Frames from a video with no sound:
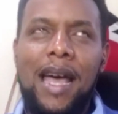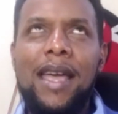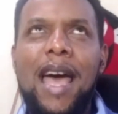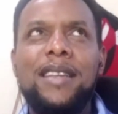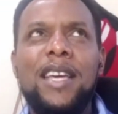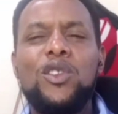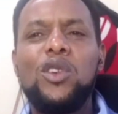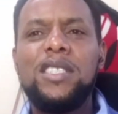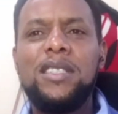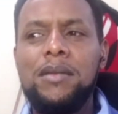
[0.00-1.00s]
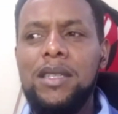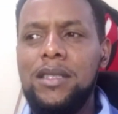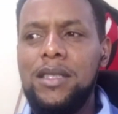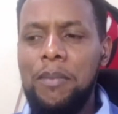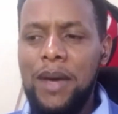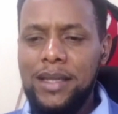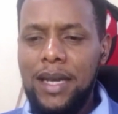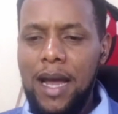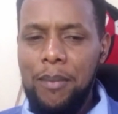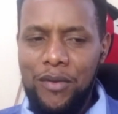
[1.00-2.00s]
I had enrolled in debate
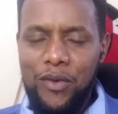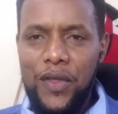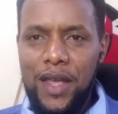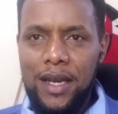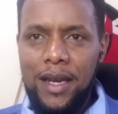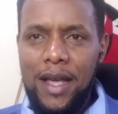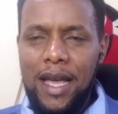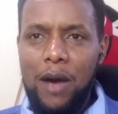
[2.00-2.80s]
club before then.